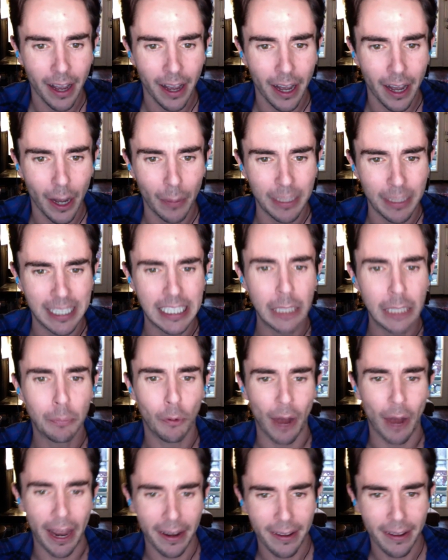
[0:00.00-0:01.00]
Um, deep
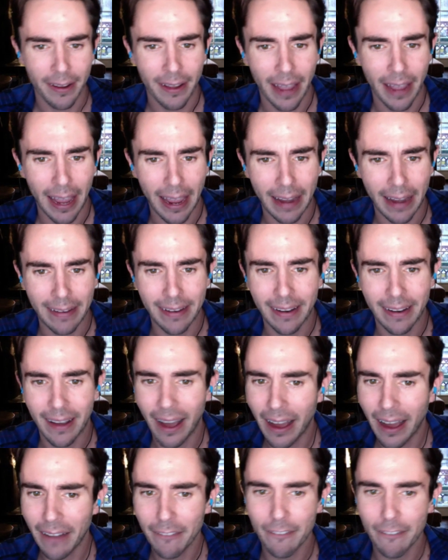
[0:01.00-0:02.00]
red. And
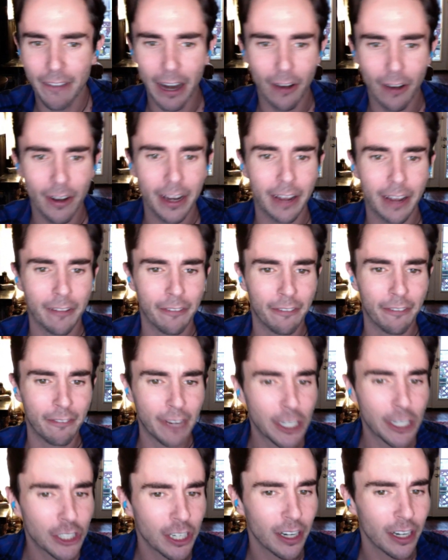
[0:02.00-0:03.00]
not very
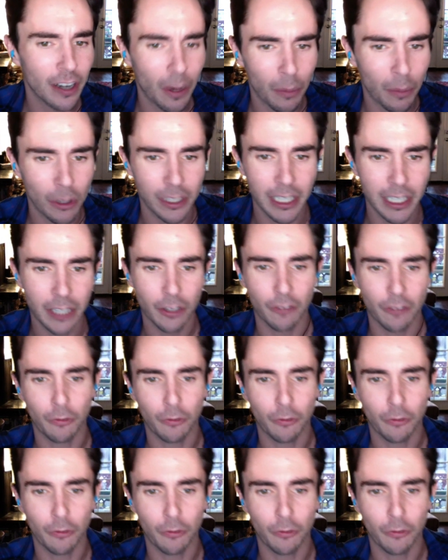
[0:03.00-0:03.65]
efficient numbers either.